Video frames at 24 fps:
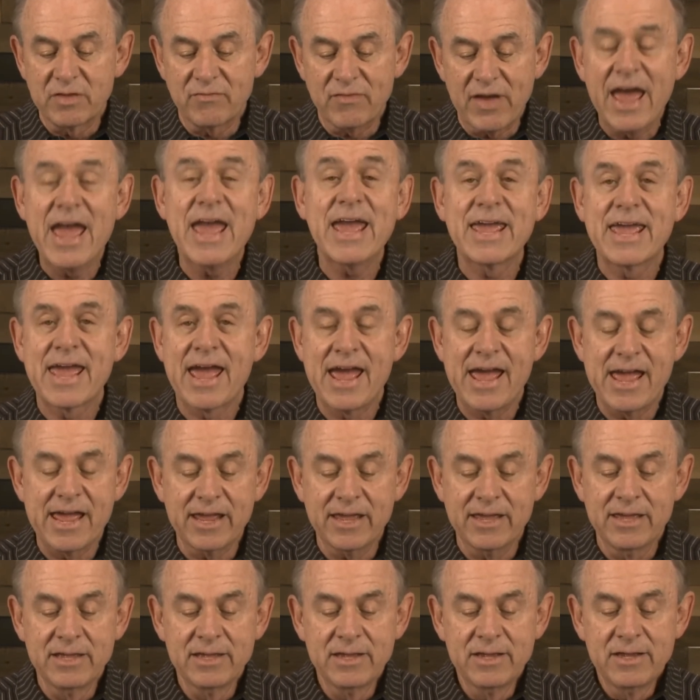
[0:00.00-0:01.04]

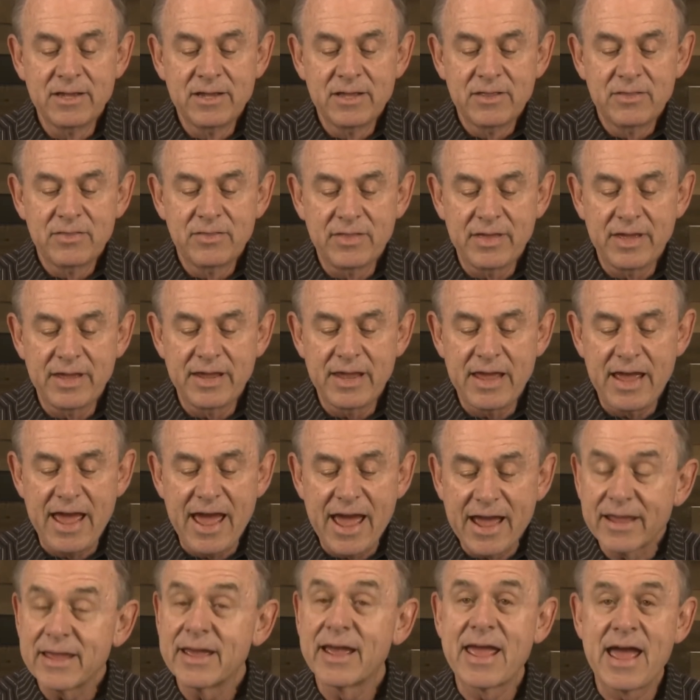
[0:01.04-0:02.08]
Agag, the
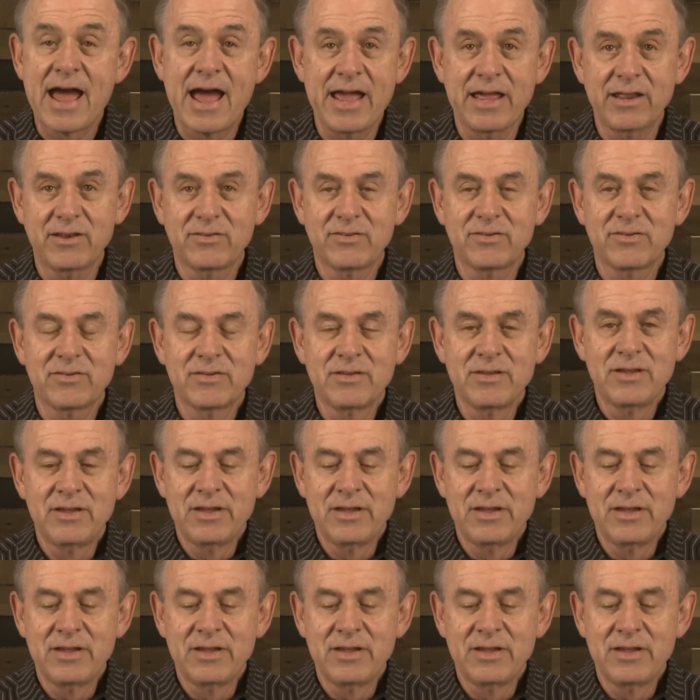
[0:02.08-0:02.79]
Agagites.